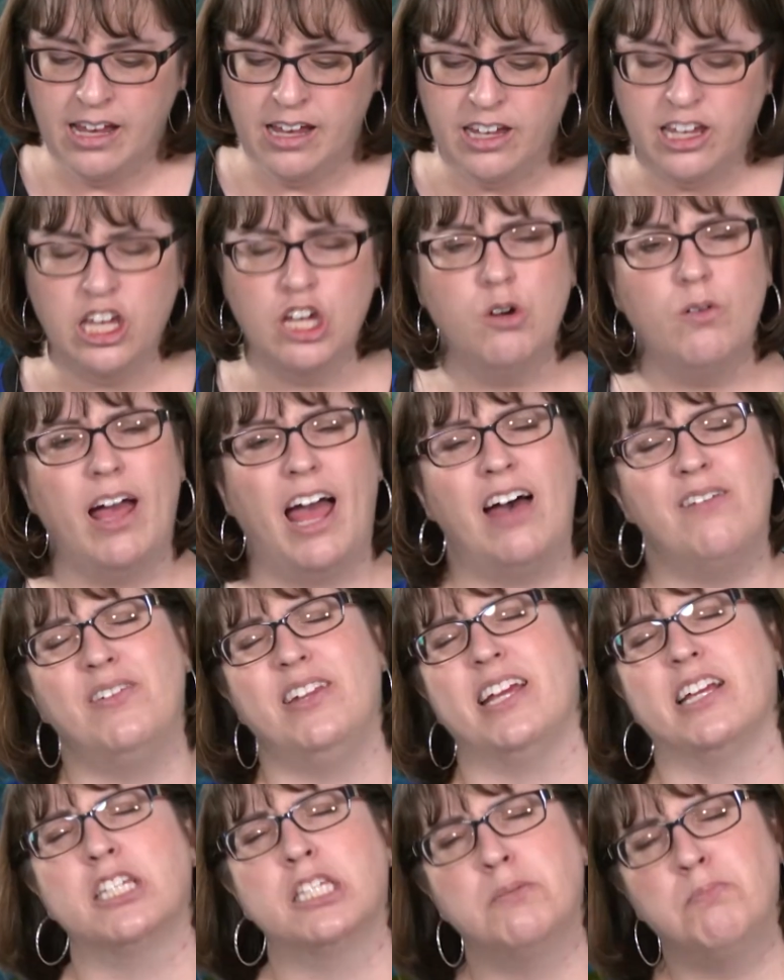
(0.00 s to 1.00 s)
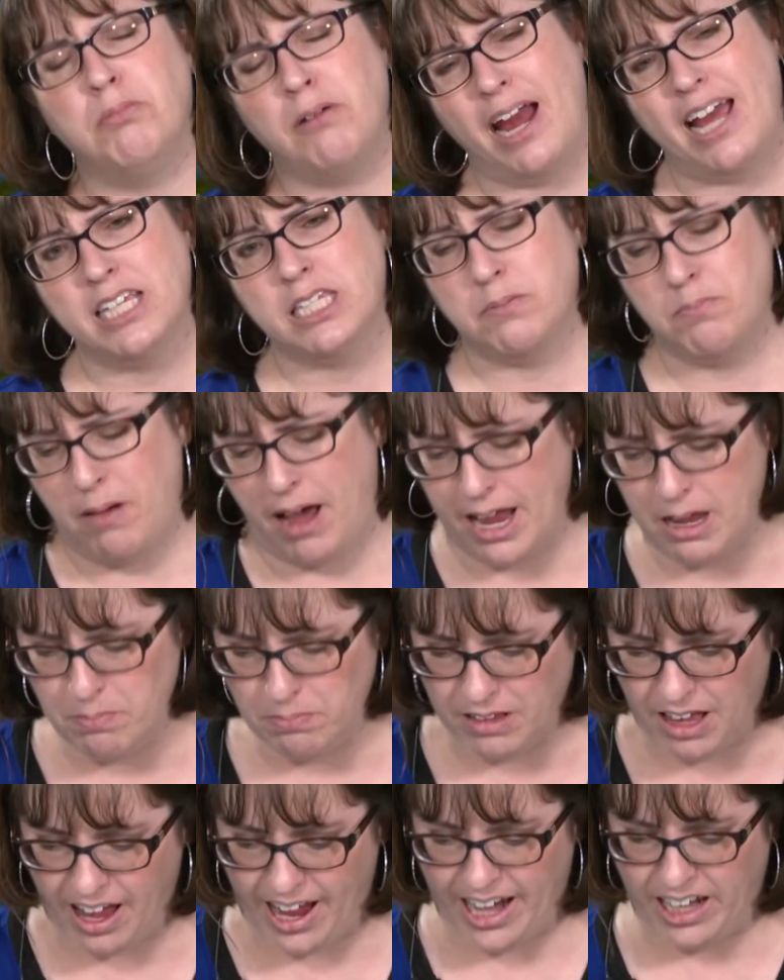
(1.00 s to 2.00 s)
You have an express
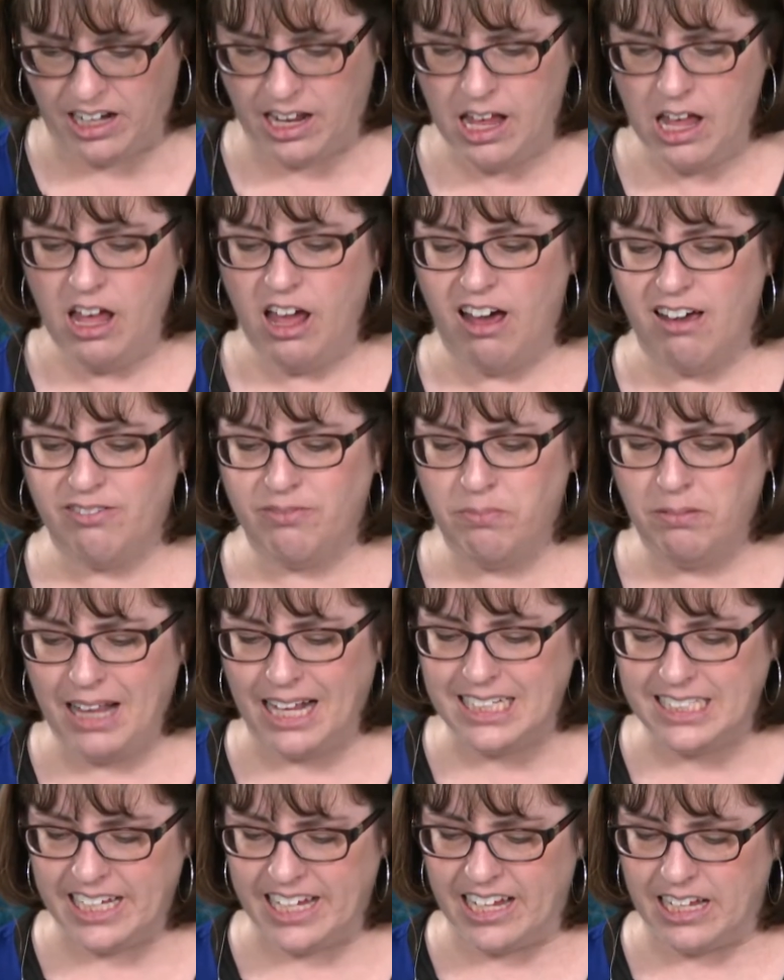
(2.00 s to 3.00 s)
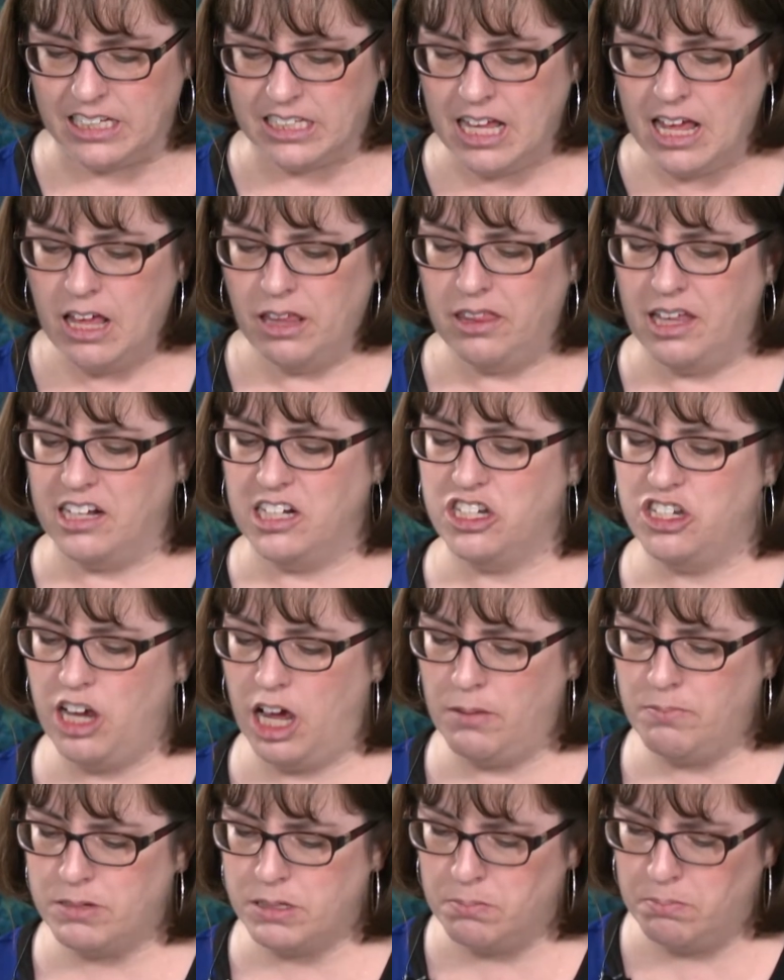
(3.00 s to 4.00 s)
pipeline of blessings that
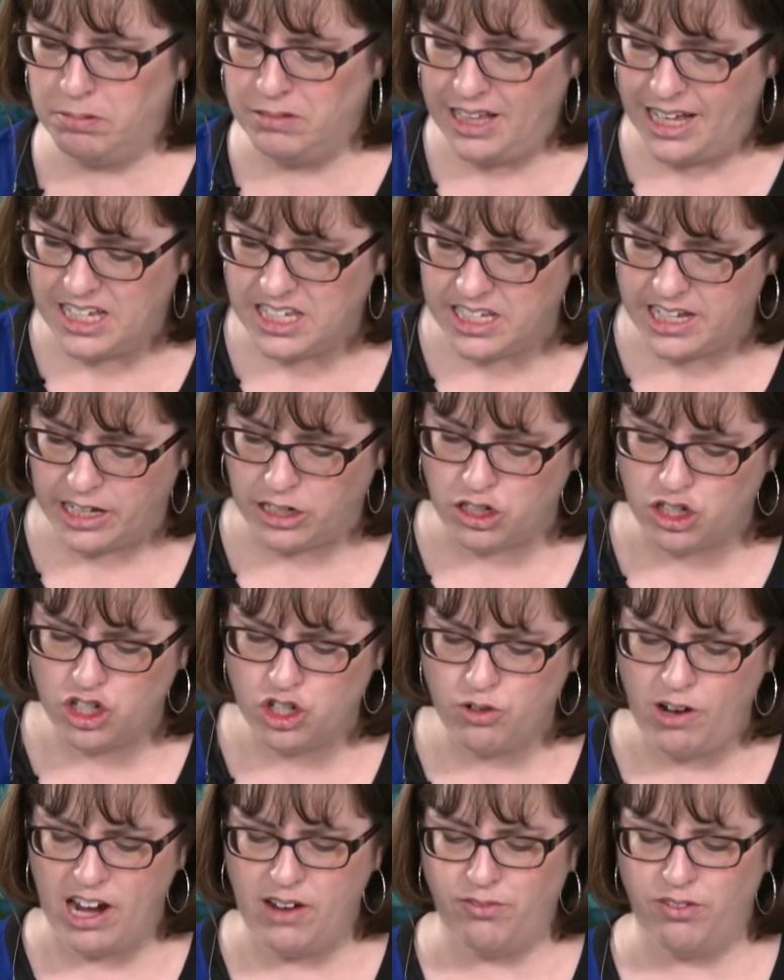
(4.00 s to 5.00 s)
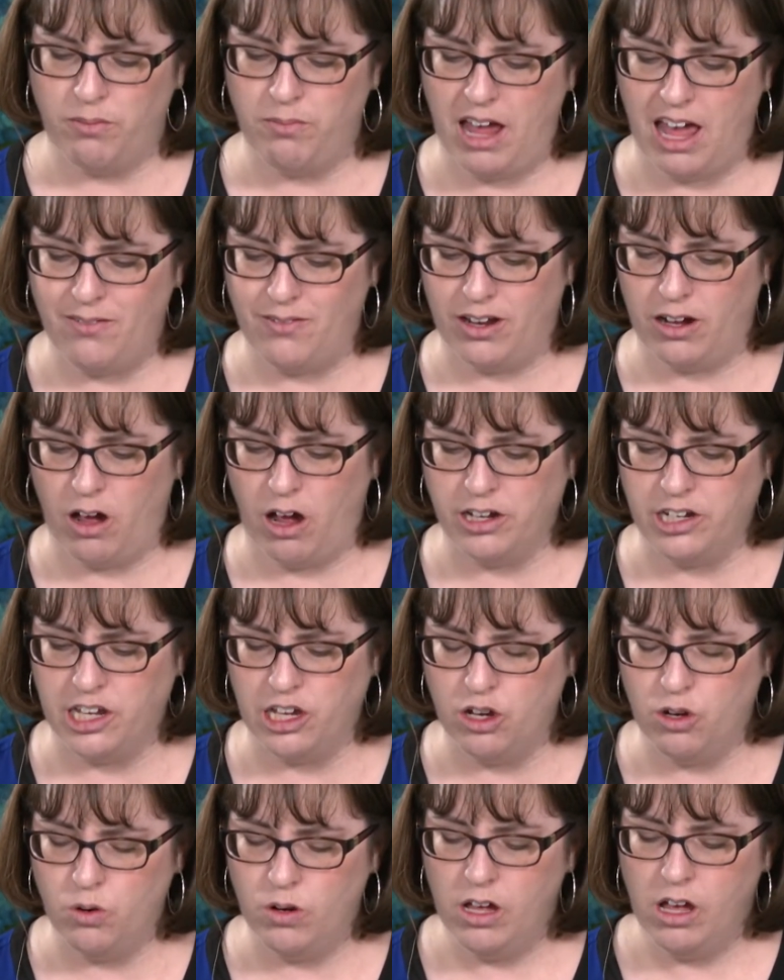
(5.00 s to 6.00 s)
dumps blessings straight from heaven on
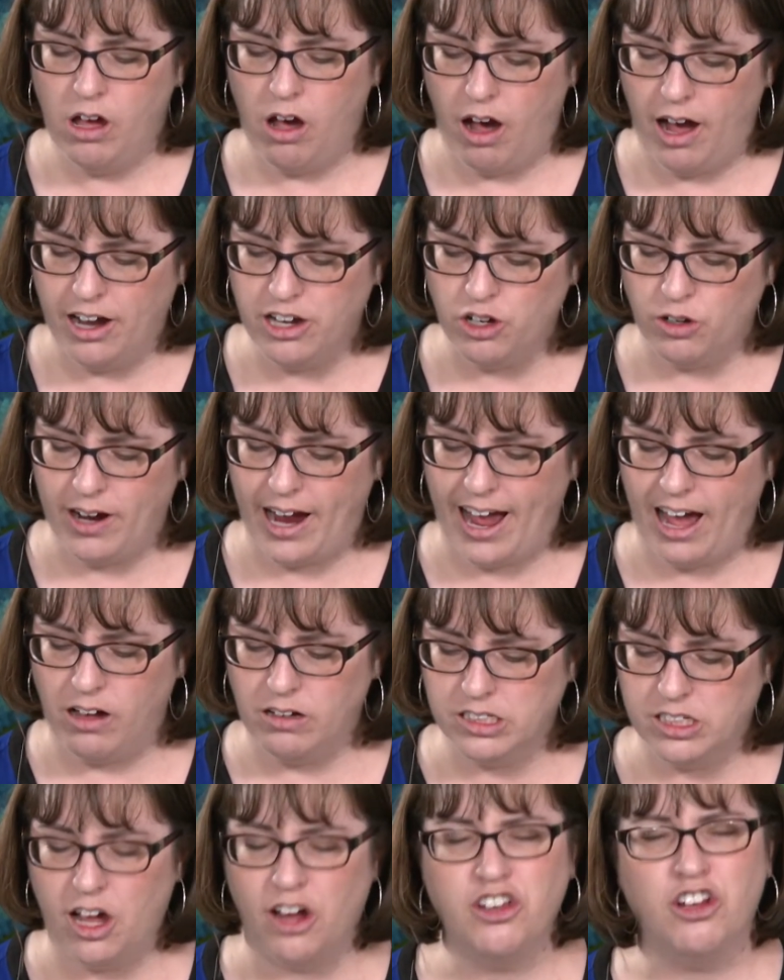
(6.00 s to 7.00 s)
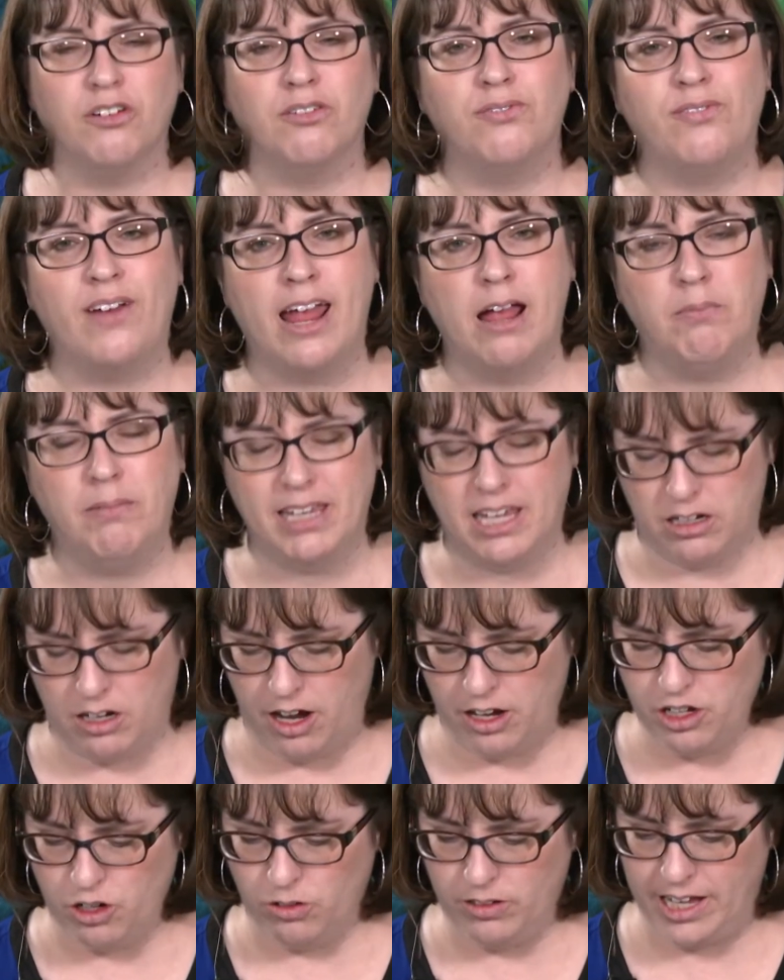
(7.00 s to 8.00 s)
you, on your house, on your family, and on your